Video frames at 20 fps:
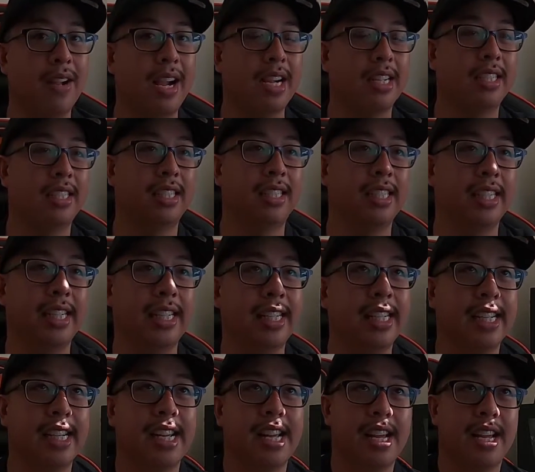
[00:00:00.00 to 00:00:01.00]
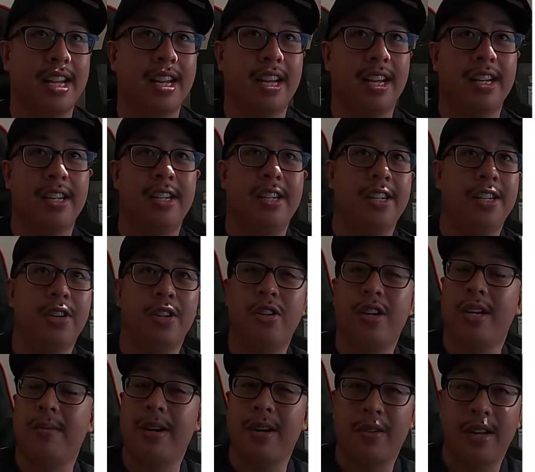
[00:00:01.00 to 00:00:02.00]
I've actually don't know
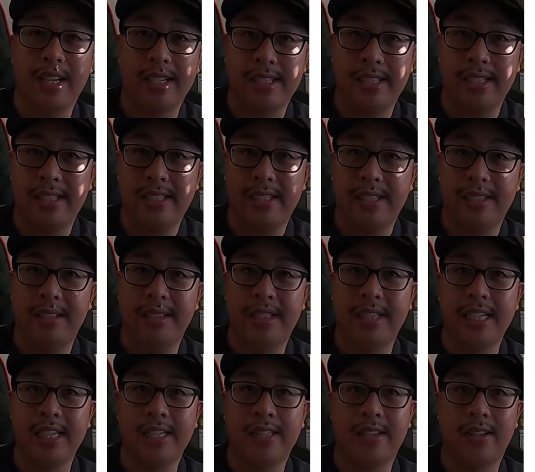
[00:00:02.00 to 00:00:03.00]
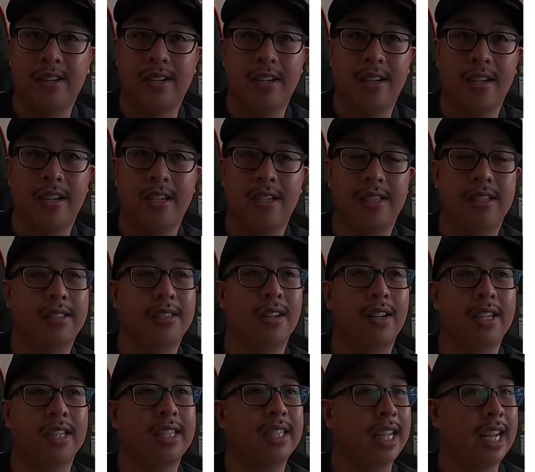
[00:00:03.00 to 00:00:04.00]
anybody running these. These are
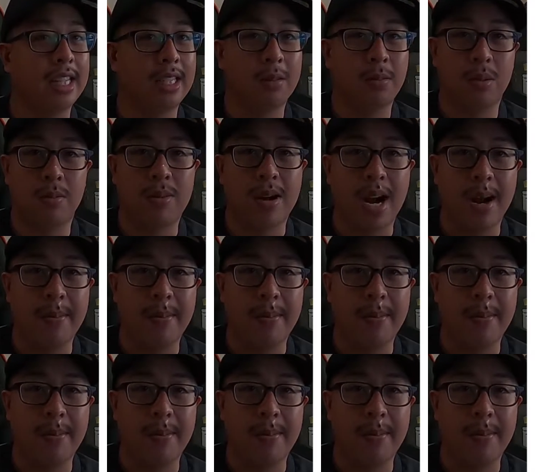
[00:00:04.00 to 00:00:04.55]
starting to get a little more